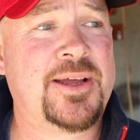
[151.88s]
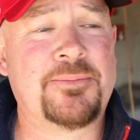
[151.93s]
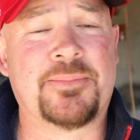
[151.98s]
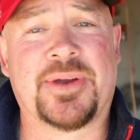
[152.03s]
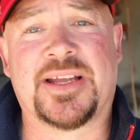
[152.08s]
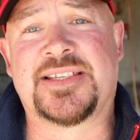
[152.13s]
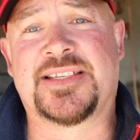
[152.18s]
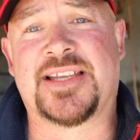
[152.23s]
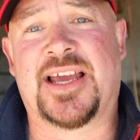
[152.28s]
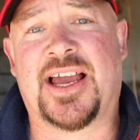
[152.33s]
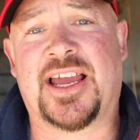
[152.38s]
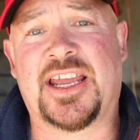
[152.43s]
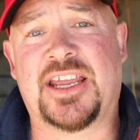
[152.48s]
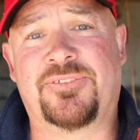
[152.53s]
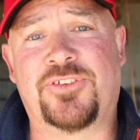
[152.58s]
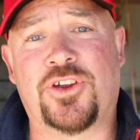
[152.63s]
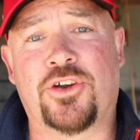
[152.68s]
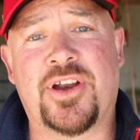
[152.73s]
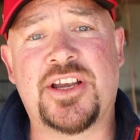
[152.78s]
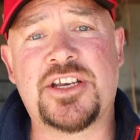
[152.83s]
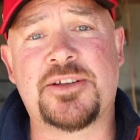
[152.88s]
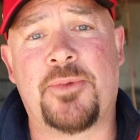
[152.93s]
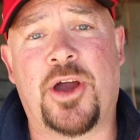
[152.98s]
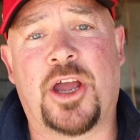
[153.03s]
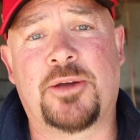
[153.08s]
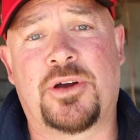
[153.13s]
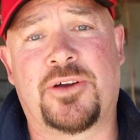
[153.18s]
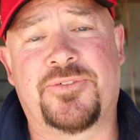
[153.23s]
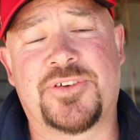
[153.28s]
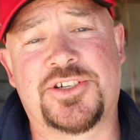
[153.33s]
But if you're into
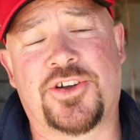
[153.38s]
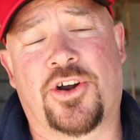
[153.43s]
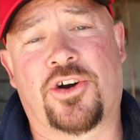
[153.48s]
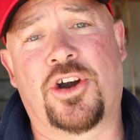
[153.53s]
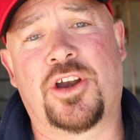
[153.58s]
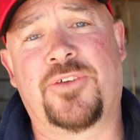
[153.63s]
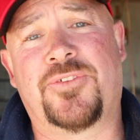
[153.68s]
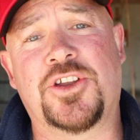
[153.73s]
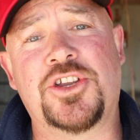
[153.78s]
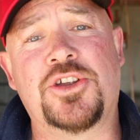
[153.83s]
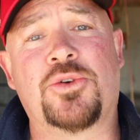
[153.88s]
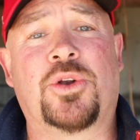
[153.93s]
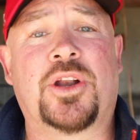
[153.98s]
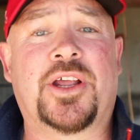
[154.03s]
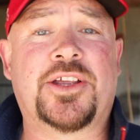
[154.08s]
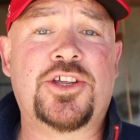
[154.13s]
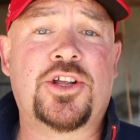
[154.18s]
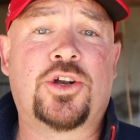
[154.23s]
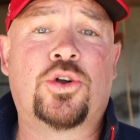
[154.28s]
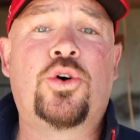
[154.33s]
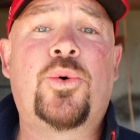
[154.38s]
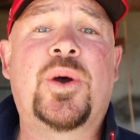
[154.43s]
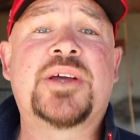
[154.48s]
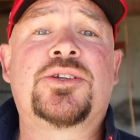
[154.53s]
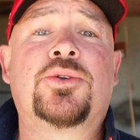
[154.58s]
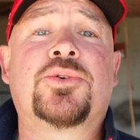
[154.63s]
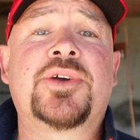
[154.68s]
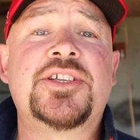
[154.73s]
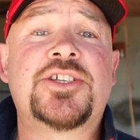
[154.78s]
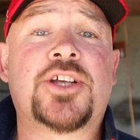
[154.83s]
mobile photography and you're
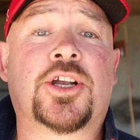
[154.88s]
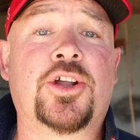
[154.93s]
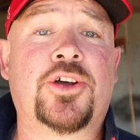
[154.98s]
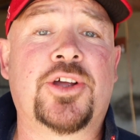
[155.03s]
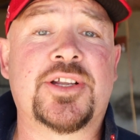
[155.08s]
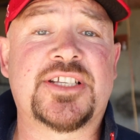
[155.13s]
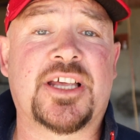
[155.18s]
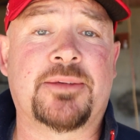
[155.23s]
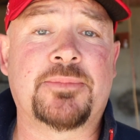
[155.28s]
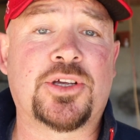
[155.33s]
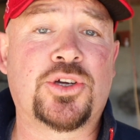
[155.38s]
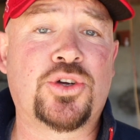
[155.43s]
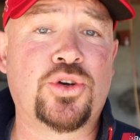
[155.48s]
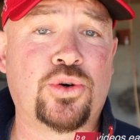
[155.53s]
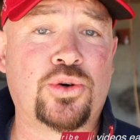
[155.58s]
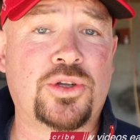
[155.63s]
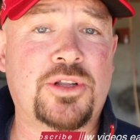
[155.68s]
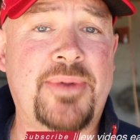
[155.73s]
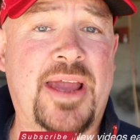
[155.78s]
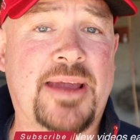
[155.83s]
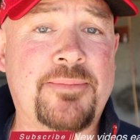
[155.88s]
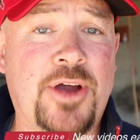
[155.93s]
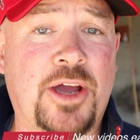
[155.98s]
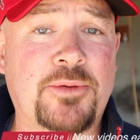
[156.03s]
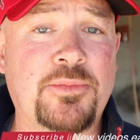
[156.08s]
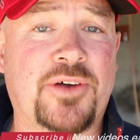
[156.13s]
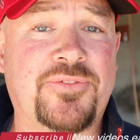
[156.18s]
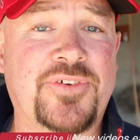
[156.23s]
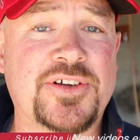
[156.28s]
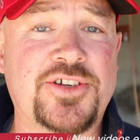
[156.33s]
always looking to learn something cool about
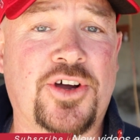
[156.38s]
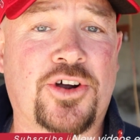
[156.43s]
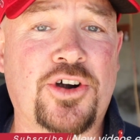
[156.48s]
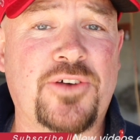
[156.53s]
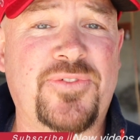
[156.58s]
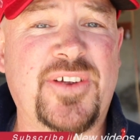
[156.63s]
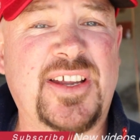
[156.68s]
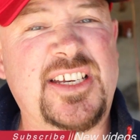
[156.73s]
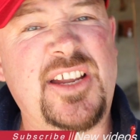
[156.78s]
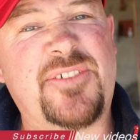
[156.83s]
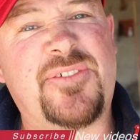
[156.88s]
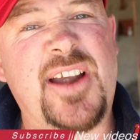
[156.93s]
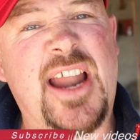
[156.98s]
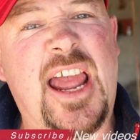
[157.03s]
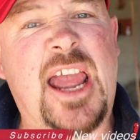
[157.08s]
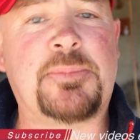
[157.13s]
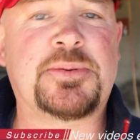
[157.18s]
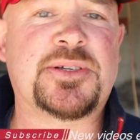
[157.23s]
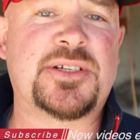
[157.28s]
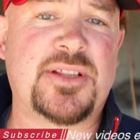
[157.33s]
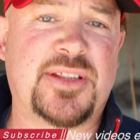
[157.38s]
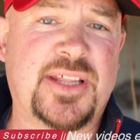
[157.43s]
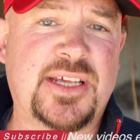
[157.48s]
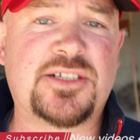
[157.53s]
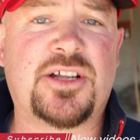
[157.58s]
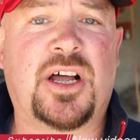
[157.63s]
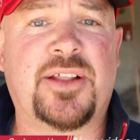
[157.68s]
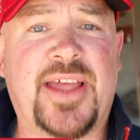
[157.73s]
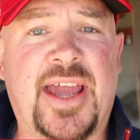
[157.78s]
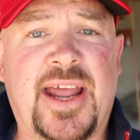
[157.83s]
mobile photography, different apps and
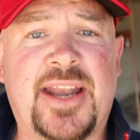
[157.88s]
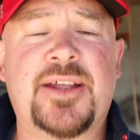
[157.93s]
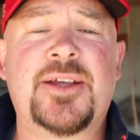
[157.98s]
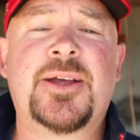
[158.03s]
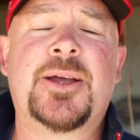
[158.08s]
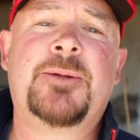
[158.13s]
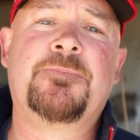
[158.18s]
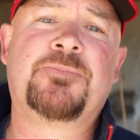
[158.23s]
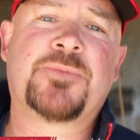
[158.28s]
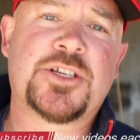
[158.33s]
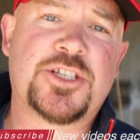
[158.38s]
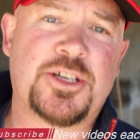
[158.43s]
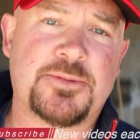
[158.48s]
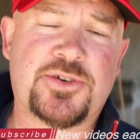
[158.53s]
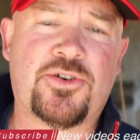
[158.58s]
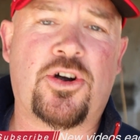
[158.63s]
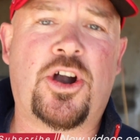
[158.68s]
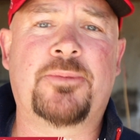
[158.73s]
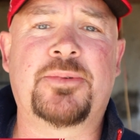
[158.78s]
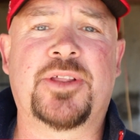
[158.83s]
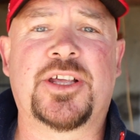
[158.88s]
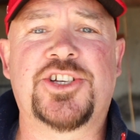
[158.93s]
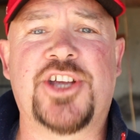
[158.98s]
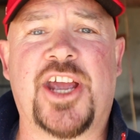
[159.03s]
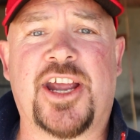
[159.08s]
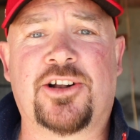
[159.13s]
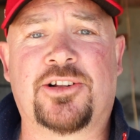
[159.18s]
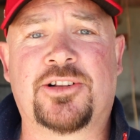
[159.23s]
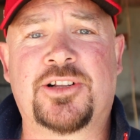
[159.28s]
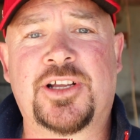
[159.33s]
things like that, subscribe to the
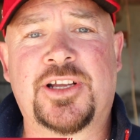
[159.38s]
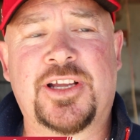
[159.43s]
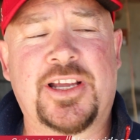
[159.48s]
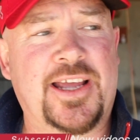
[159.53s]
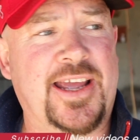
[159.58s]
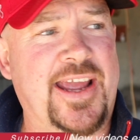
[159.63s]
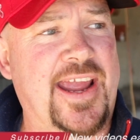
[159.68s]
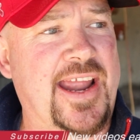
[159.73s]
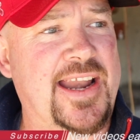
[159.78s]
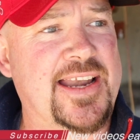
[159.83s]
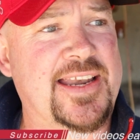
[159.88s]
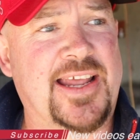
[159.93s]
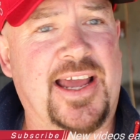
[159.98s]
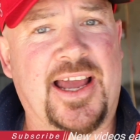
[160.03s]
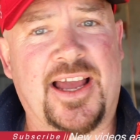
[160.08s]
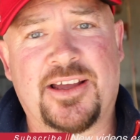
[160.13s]
channel and